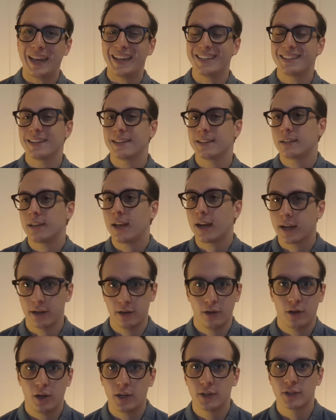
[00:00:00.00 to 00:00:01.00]
Caine's
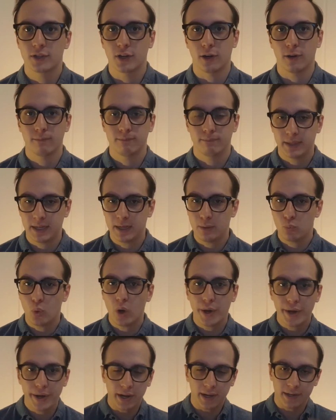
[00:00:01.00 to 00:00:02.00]
second Oscar. He
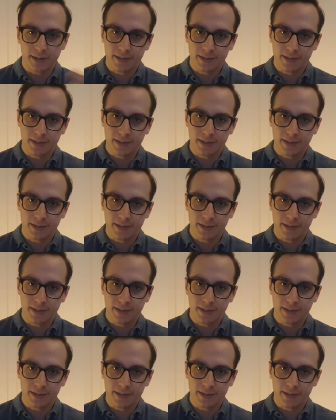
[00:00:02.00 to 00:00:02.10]
won